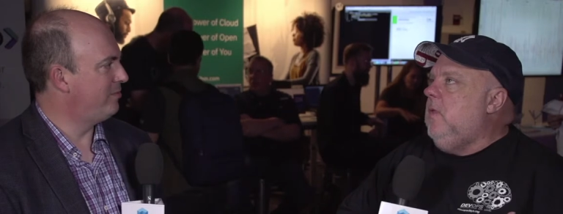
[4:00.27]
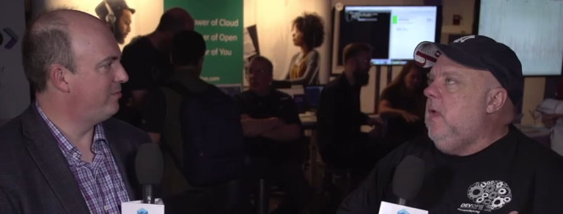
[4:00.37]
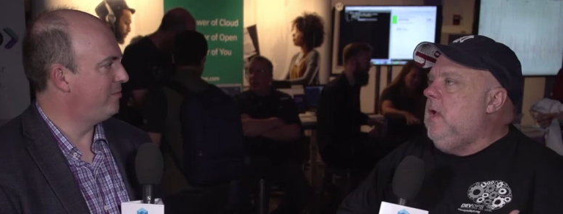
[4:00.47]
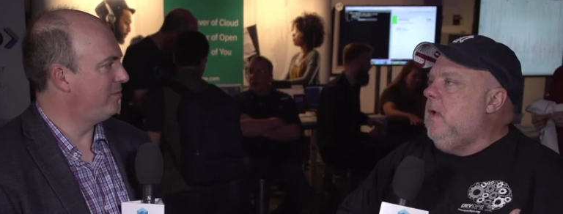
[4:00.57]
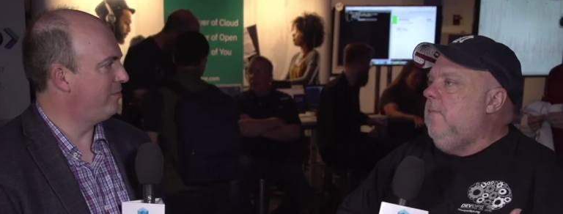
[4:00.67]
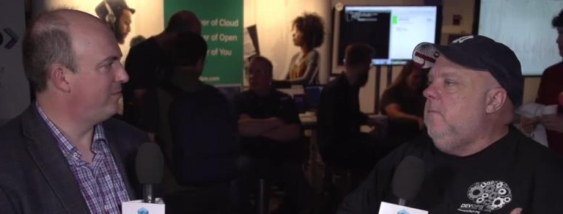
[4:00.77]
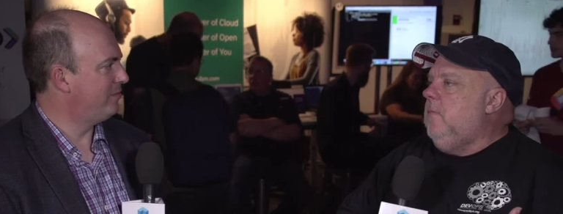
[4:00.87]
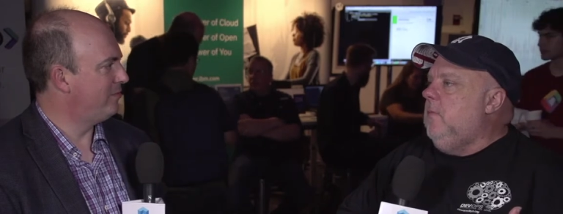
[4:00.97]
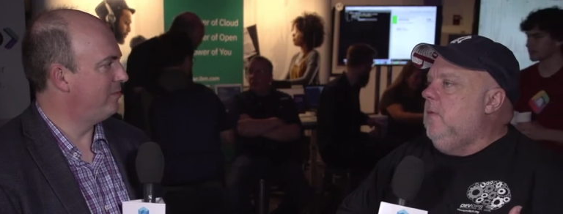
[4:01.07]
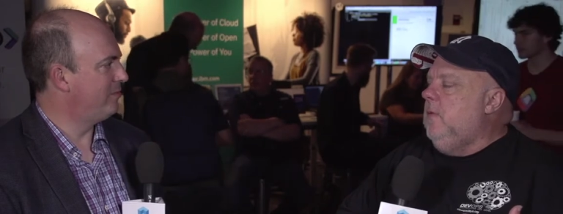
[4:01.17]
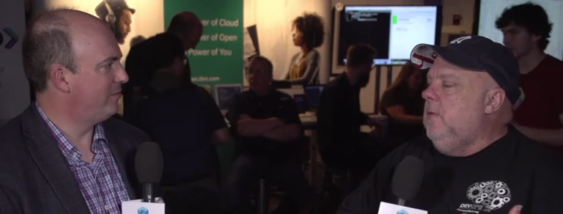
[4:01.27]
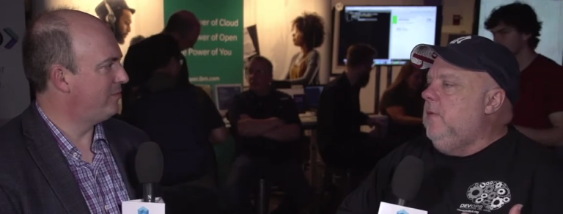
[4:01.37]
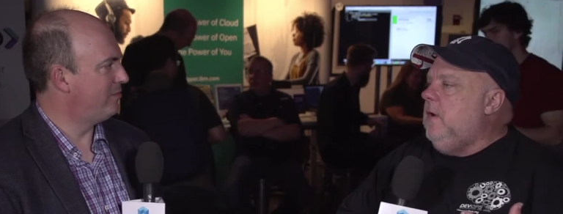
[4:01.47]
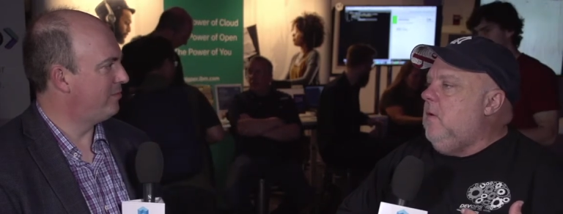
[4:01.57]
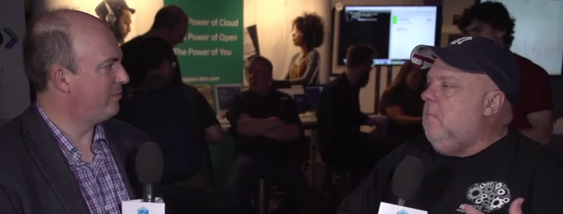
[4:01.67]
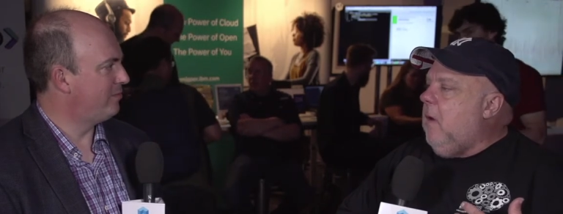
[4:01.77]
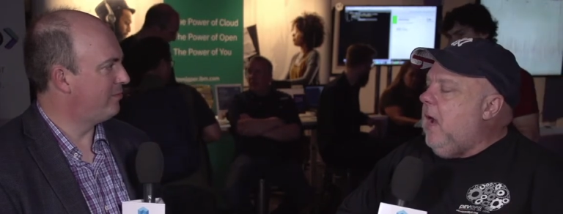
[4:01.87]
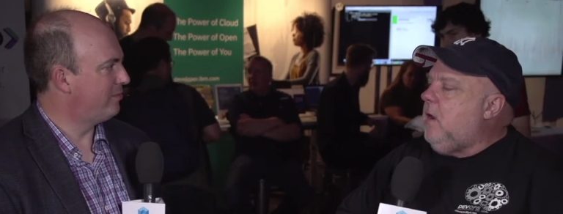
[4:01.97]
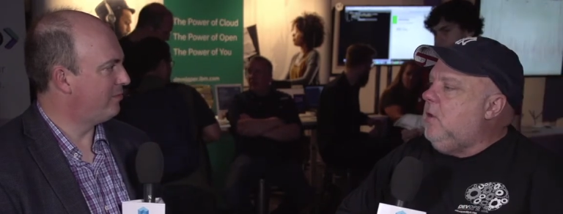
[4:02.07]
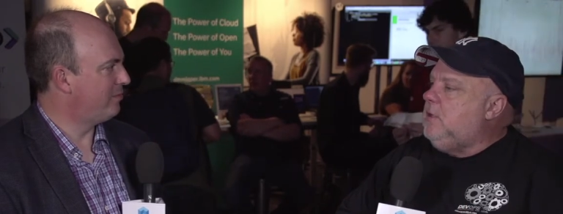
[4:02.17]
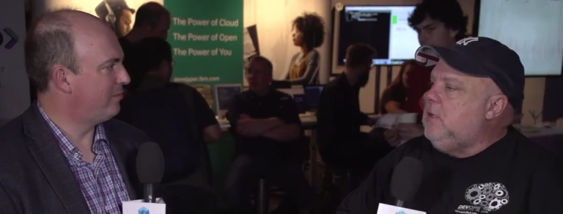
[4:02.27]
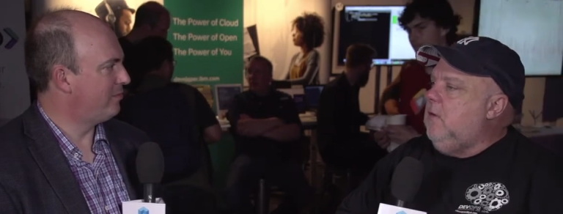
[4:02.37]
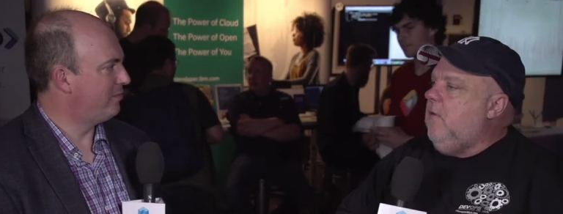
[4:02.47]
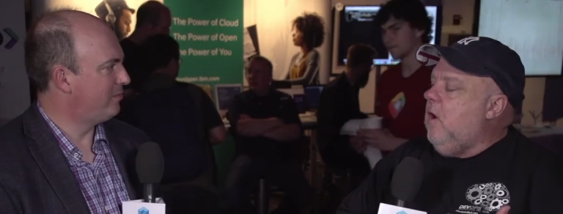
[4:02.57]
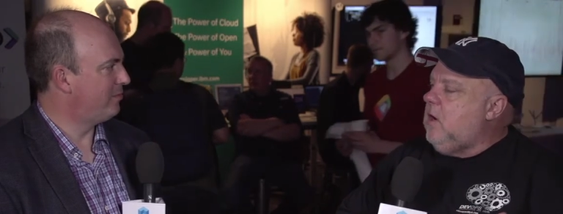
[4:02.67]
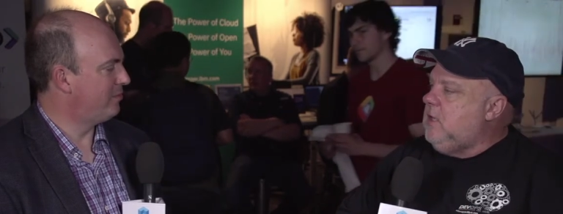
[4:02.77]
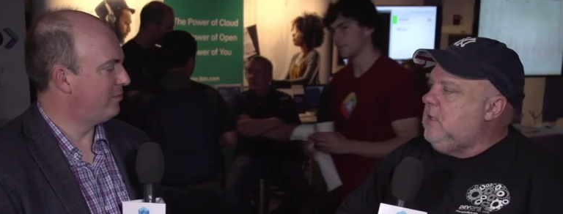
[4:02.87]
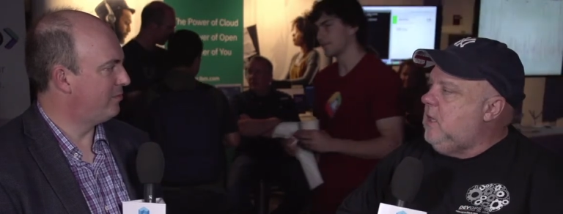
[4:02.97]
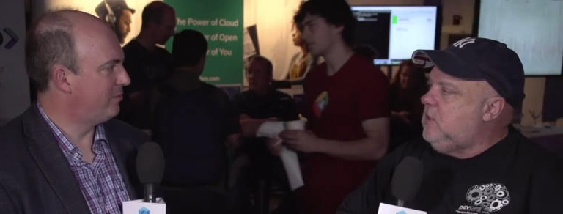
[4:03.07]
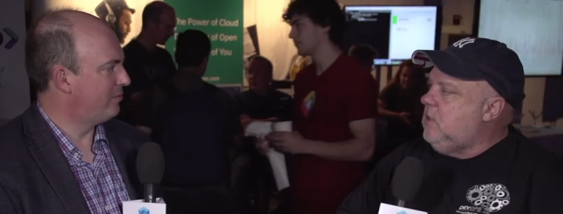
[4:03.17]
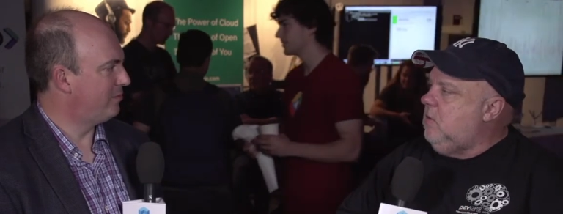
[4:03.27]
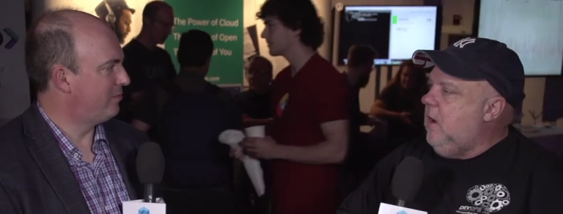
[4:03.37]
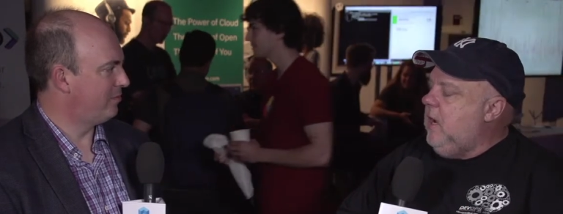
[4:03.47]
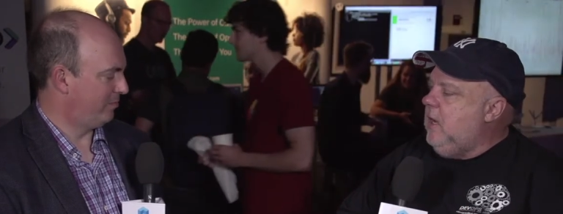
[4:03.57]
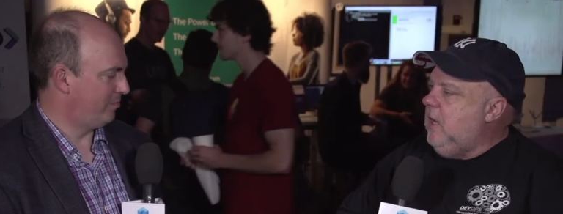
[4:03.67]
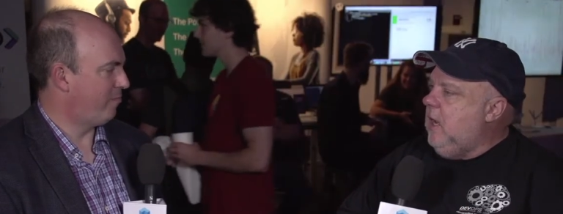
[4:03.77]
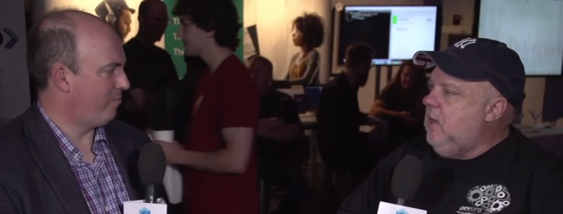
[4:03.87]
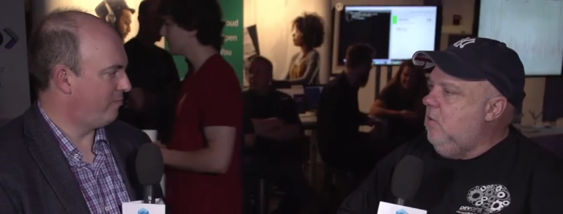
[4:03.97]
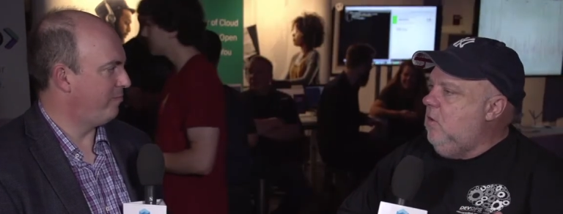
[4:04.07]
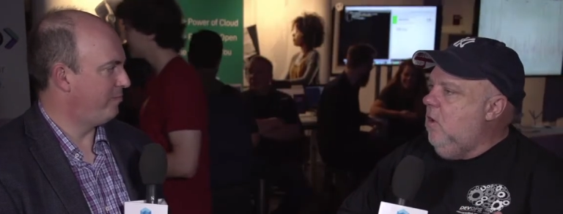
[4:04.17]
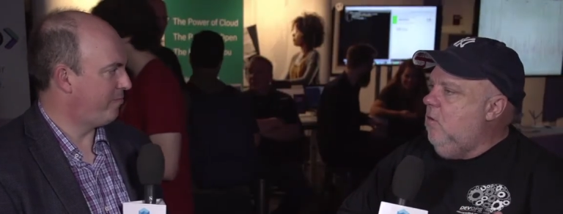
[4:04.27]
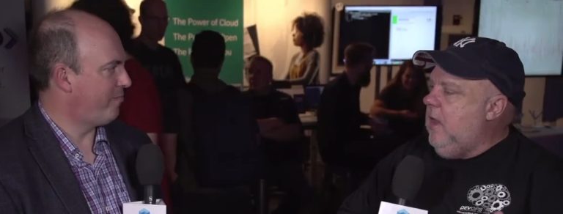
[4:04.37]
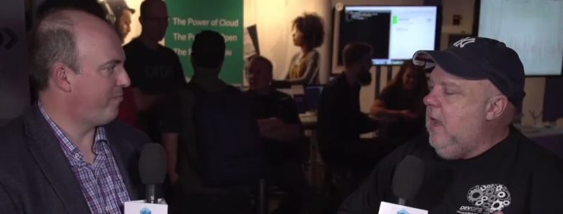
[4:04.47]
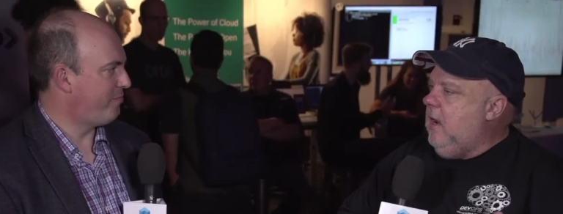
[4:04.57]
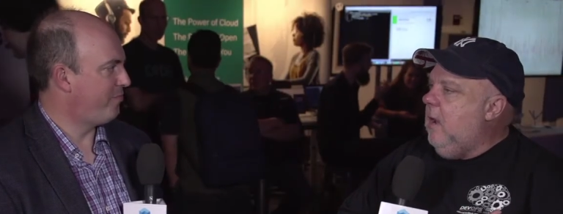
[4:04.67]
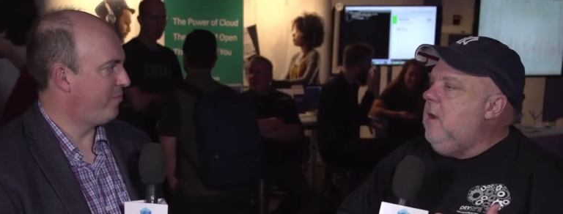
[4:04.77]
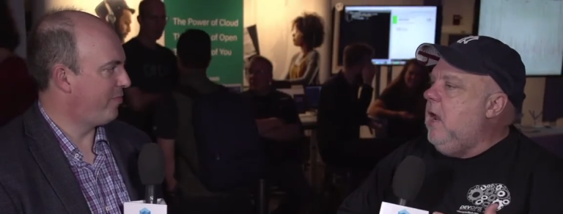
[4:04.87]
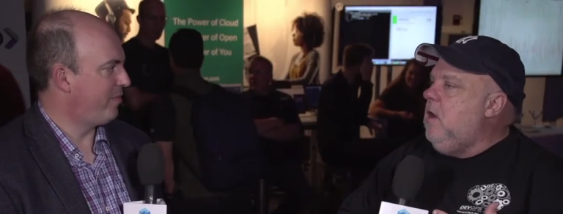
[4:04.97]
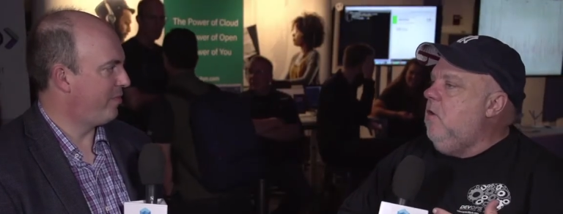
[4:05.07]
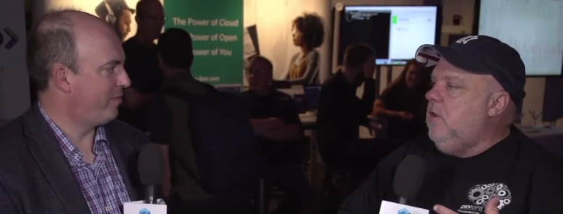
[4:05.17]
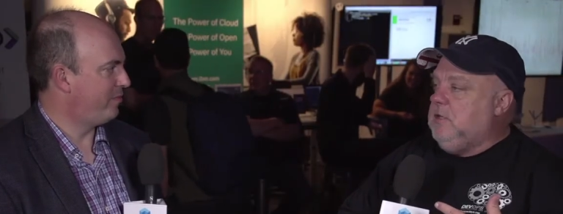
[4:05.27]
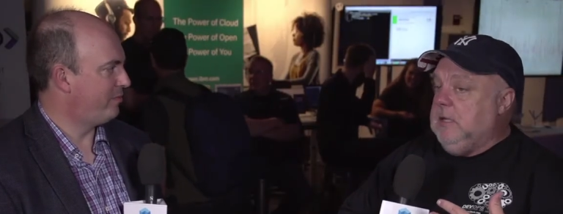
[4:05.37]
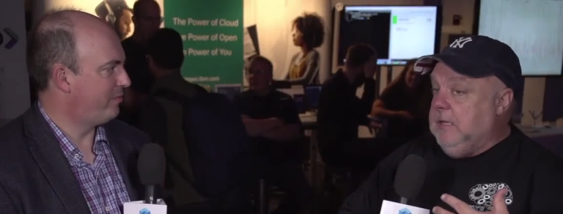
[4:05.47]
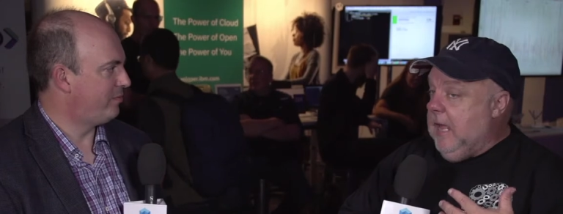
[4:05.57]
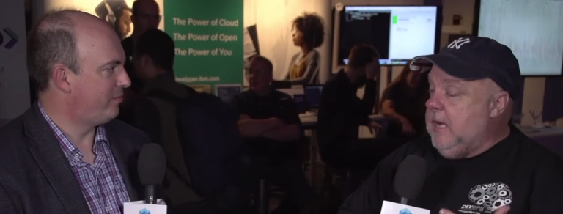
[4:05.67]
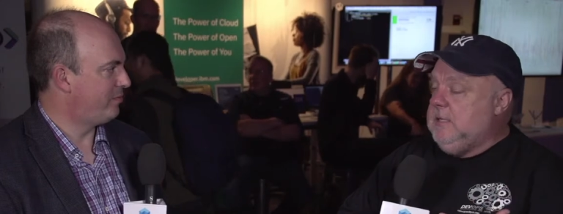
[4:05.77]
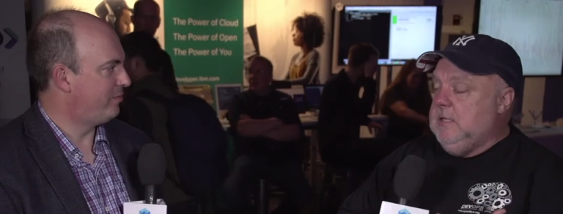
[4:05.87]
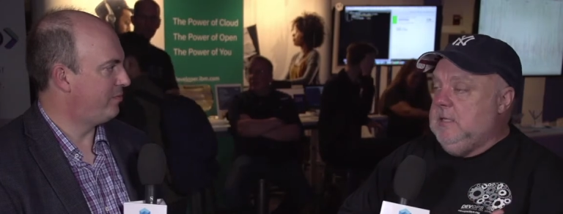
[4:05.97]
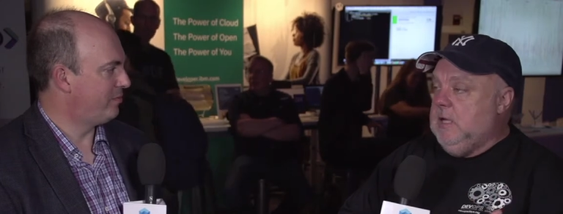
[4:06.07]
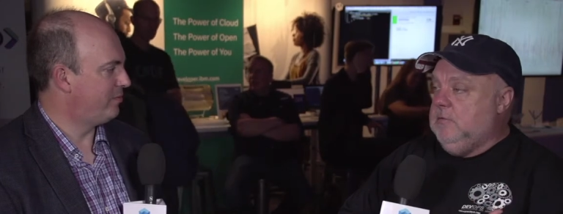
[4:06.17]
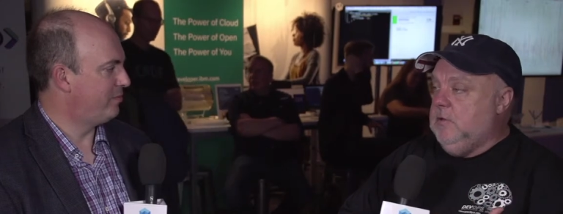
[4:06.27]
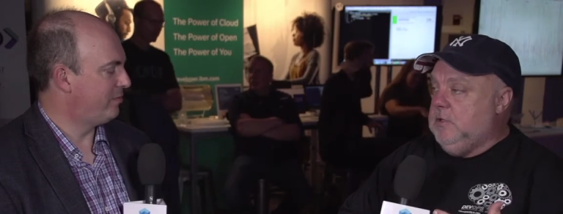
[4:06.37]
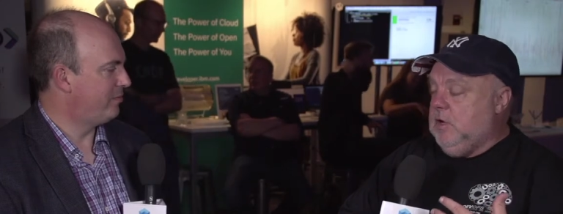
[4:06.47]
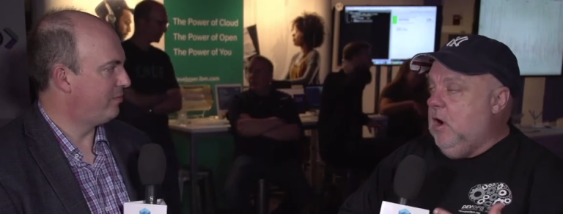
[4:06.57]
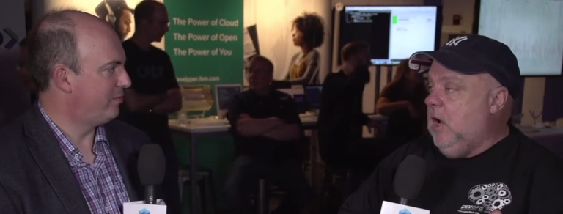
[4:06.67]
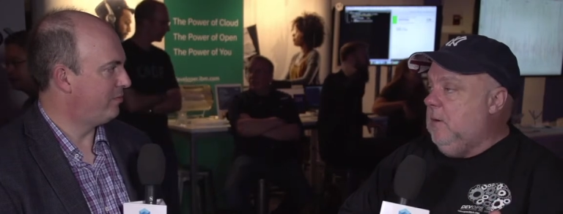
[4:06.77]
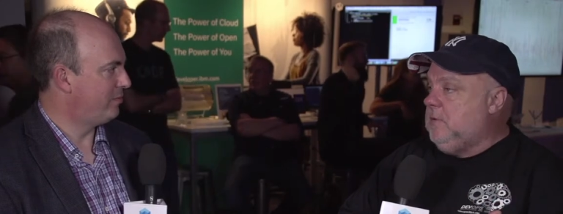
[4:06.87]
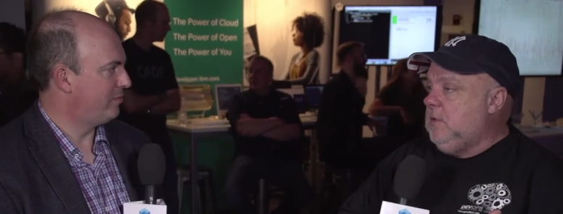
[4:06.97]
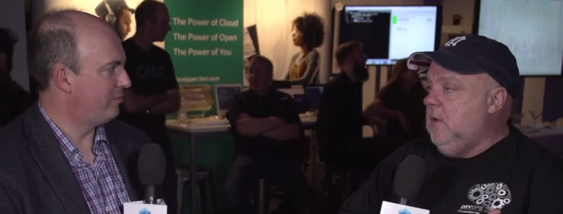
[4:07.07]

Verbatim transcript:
Speaker 1: like, there are models of architecture, right? And I don't know that, I mean I know there's a lot of successful startups